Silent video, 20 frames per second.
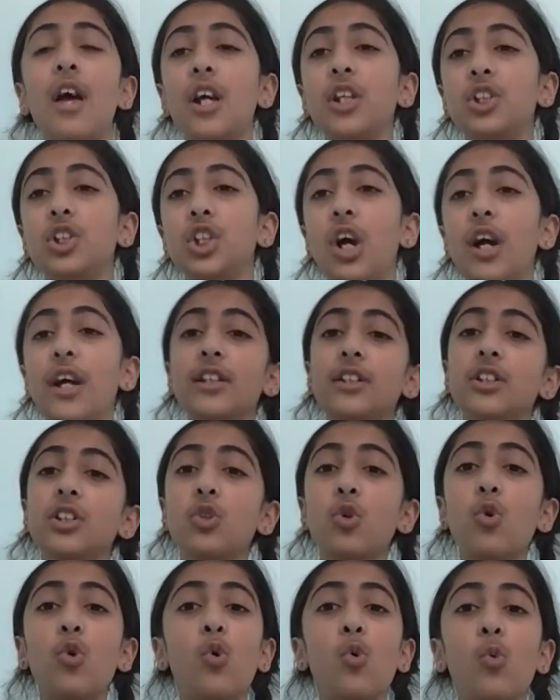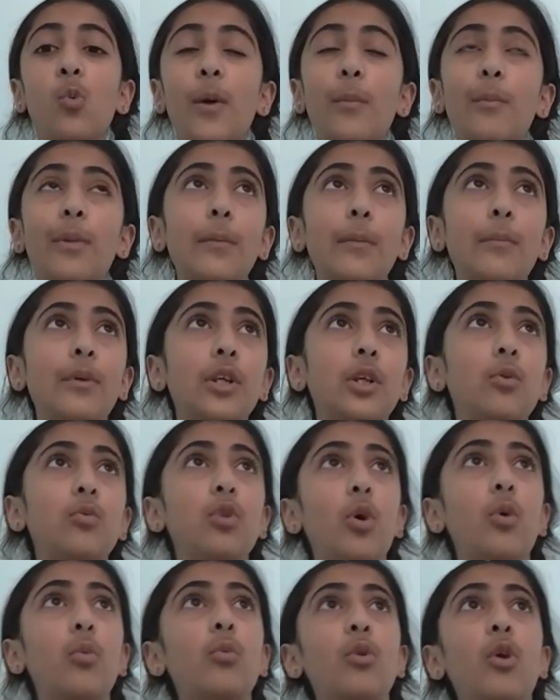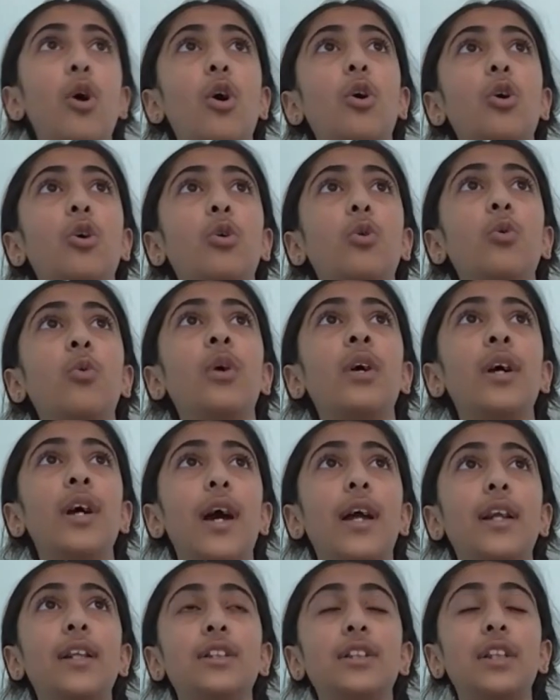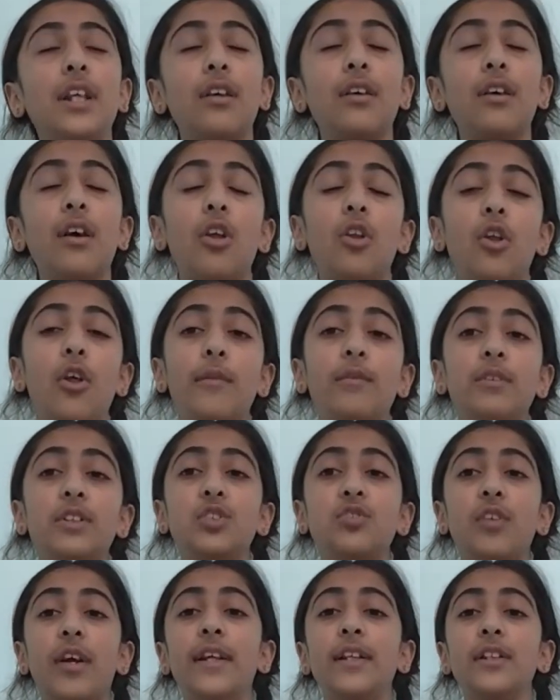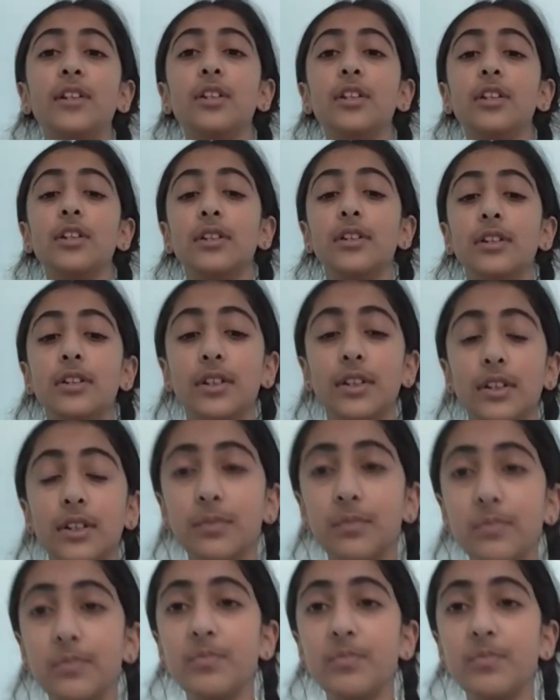giant school where people you don't know and it's like a lot of strangers.